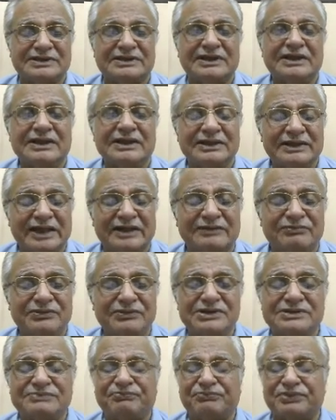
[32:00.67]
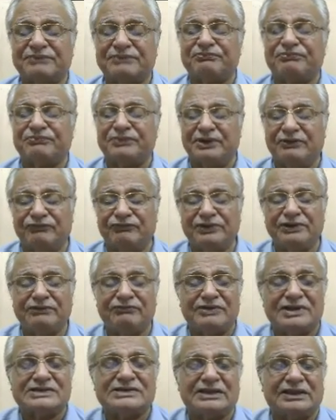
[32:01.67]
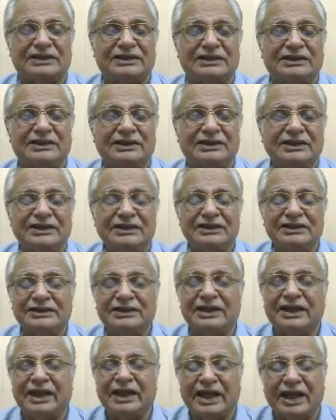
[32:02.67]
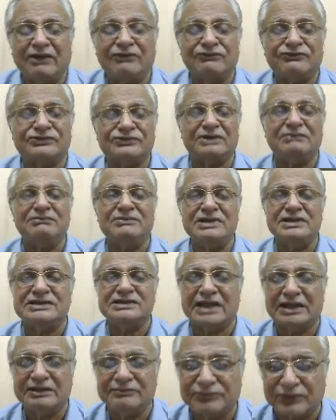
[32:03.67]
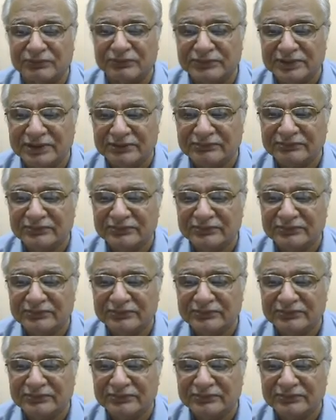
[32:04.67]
that means per every vessel, they have some design problem.